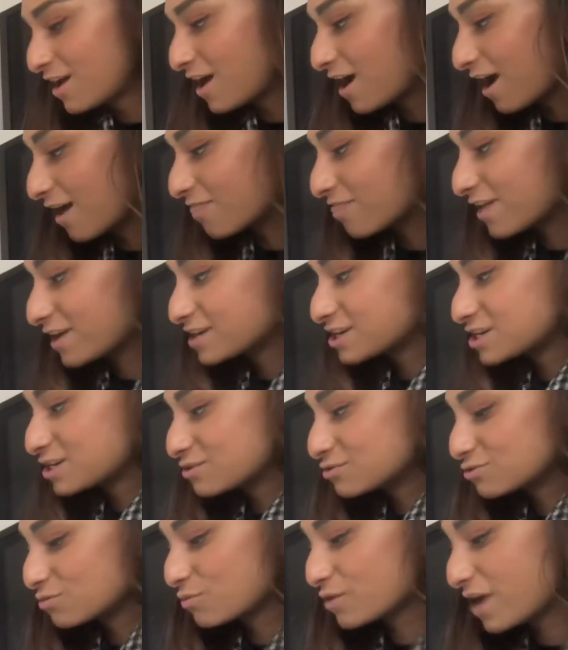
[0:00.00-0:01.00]
And then,
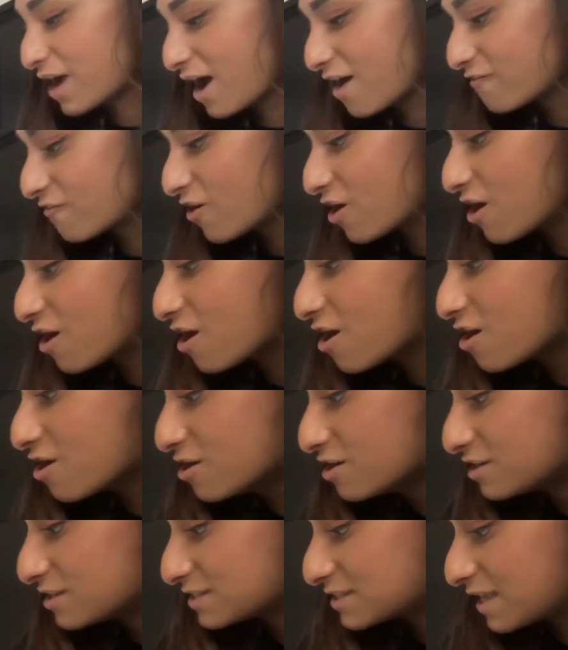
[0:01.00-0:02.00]
children, we have our H
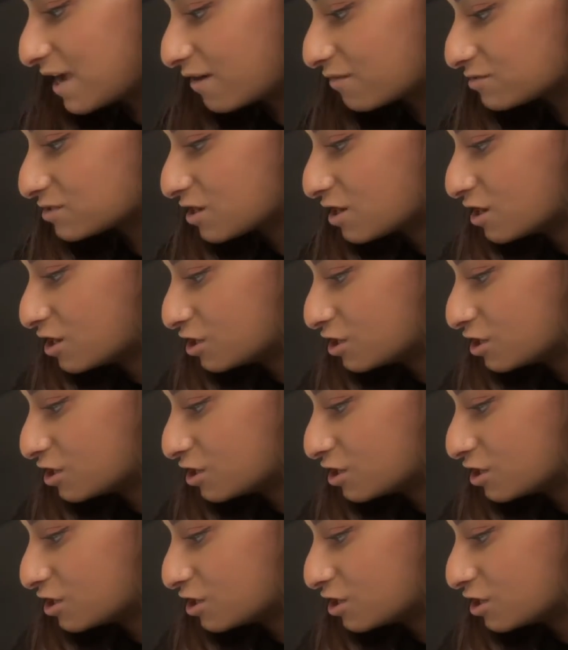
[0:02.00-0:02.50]
sound.